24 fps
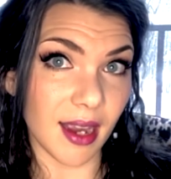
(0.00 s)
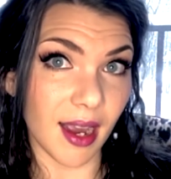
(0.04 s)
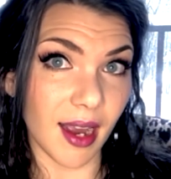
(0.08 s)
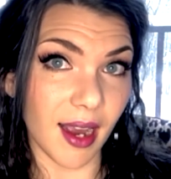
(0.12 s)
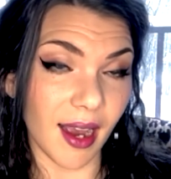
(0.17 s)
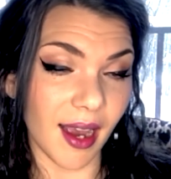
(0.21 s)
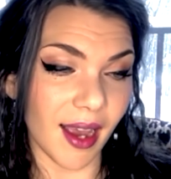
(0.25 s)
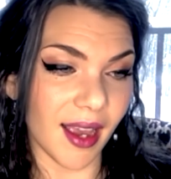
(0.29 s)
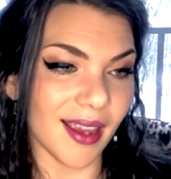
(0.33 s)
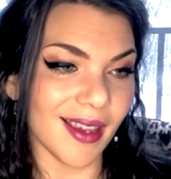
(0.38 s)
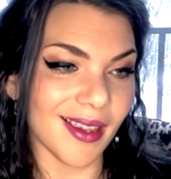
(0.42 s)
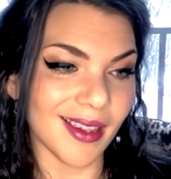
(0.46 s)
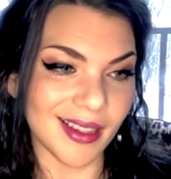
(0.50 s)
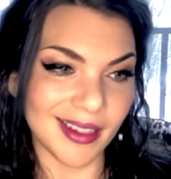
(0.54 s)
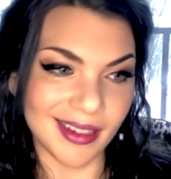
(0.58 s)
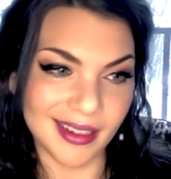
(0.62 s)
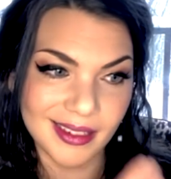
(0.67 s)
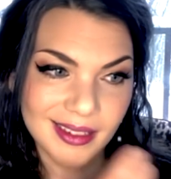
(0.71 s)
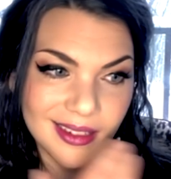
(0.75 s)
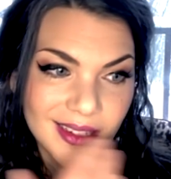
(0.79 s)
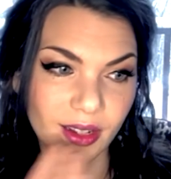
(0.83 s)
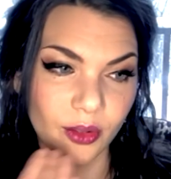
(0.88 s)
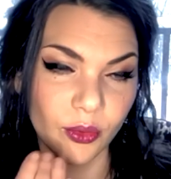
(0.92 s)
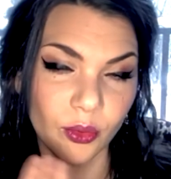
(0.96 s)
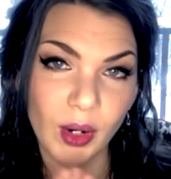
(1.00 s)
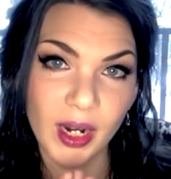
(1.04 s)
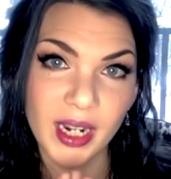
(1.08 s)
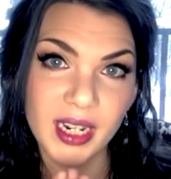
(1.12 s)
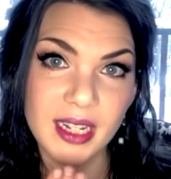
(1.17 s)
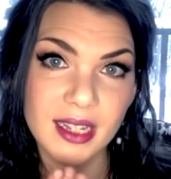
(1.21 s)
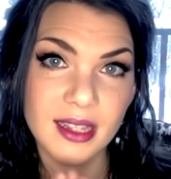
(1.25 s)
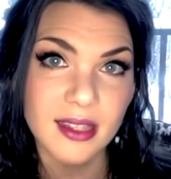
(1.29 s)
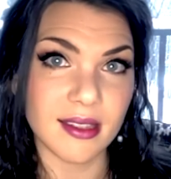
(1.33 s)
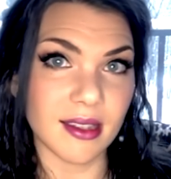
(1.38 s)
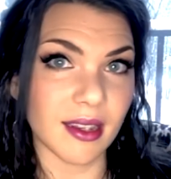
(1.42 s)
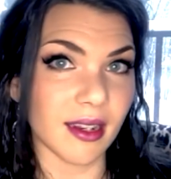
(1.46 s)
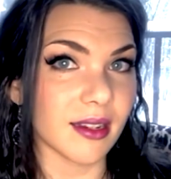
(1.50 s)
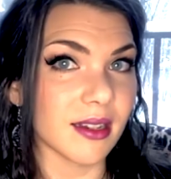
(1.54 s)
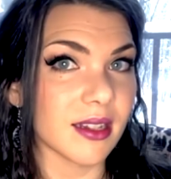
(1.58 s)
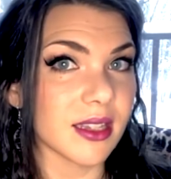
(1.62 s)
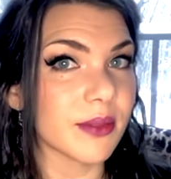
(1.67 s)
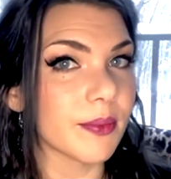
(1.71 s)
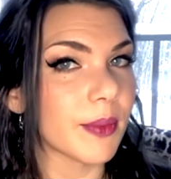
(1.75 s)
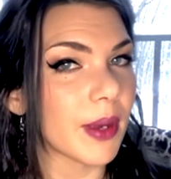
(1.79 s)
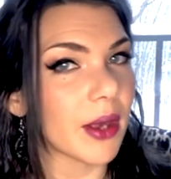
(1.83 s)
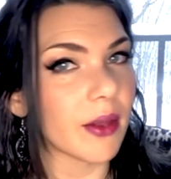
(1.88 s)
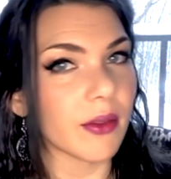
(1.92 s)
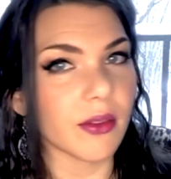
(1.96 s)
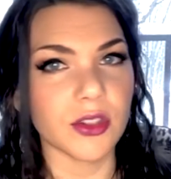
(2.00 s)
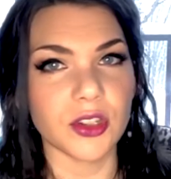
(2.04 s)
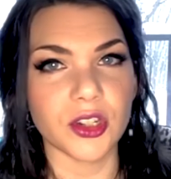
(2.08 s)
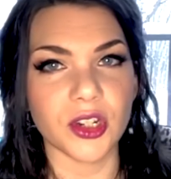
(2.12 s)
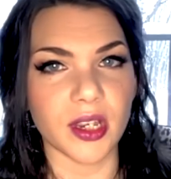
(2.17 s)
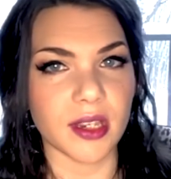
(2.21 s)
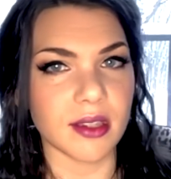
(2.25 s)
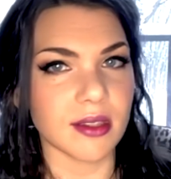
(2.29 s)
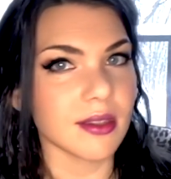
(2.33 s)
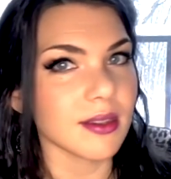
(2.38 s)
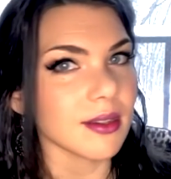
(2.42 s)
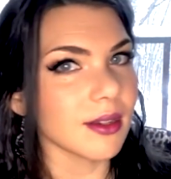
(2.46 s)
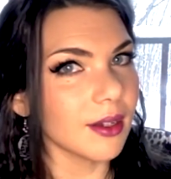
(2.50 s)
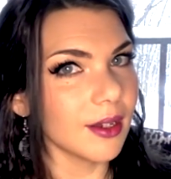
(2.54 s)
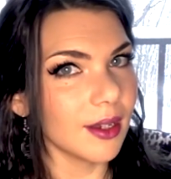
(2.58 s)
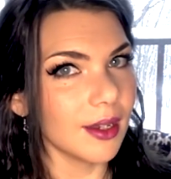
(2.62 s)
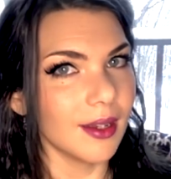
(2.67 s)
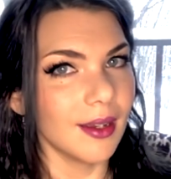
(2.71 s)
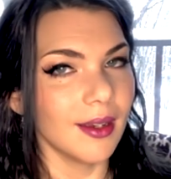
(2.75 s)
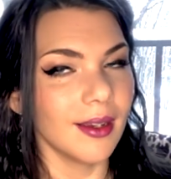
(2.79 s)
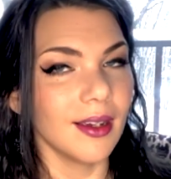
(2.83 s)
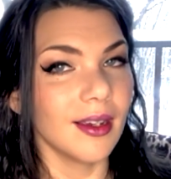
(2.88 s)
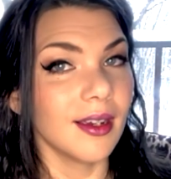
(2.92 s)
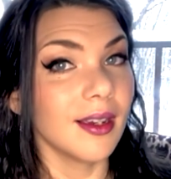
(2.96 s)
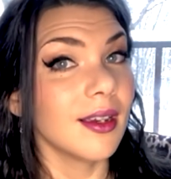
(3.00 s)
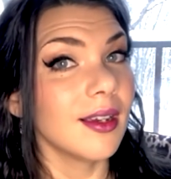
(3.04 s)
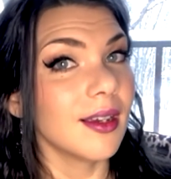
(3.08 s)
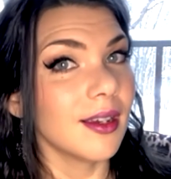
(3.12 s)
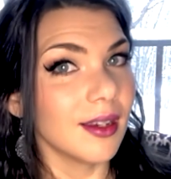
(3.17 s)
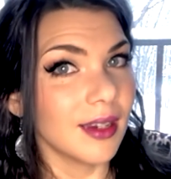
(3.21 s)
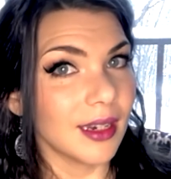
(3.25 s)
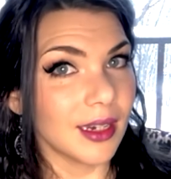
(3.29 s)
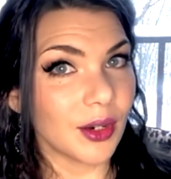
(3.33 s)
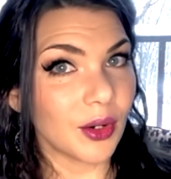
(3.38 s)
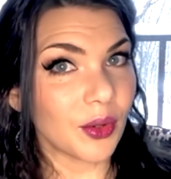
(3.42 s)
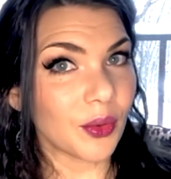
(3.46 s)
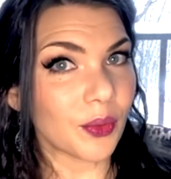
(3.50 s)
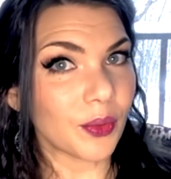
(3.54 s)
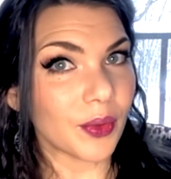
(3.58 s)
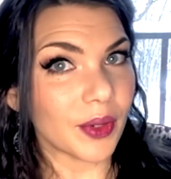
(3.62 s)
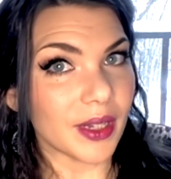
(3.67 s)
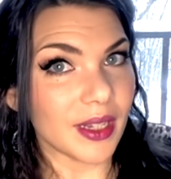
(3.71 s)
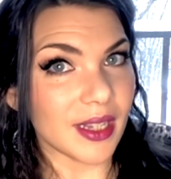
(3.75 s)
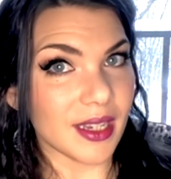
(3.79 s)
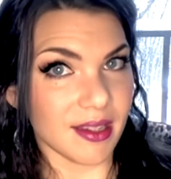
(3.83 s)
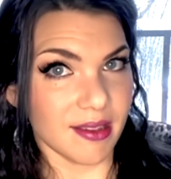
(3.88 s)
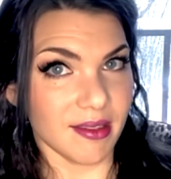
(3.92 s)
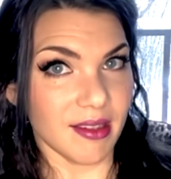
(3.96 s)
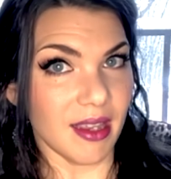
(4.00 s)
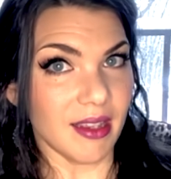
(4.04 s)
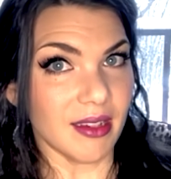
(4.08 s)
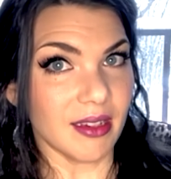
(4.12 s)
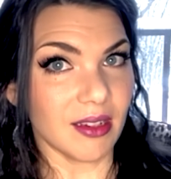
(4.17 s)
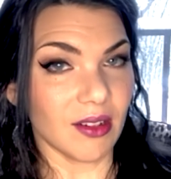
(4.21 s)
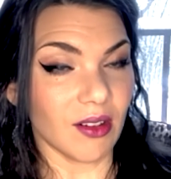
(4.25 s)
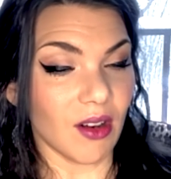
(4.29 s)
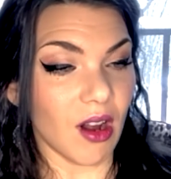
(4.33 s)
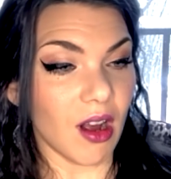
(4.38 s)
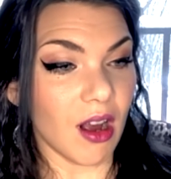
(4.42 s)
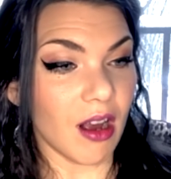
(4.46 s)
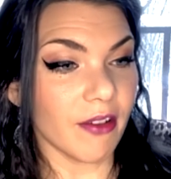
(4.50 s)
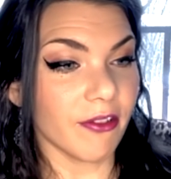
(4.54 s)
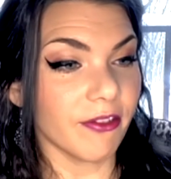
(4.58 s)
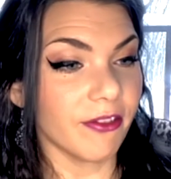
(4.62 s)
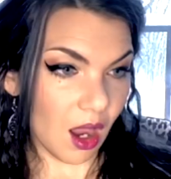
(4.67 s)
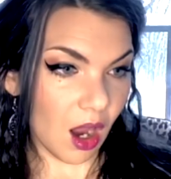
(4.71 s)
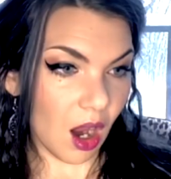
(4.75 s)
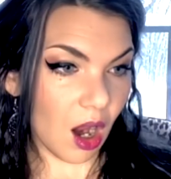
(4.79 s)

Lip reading: eye and the red inside its mouth just really set it off.